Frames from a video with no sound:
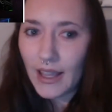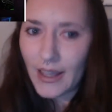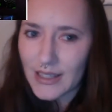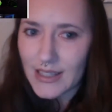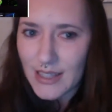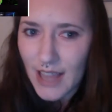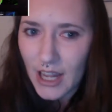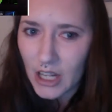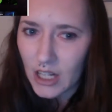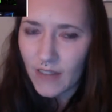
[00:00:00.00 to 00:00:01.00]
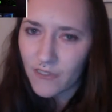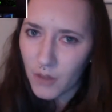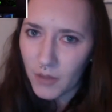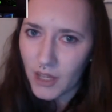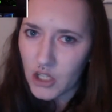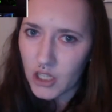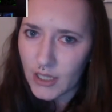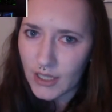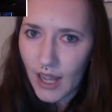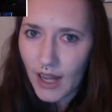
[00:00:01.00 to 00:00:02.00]
insider information
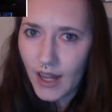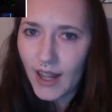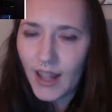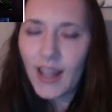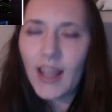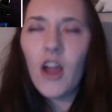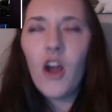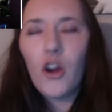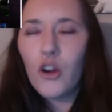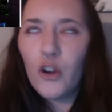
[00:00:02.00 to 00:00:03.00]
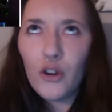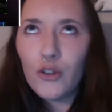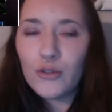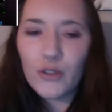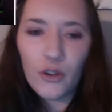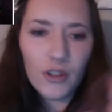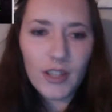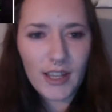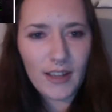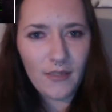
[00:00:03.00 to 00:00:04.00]
guy who told
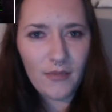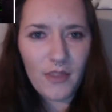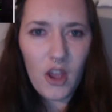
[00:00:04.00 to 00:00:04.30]
him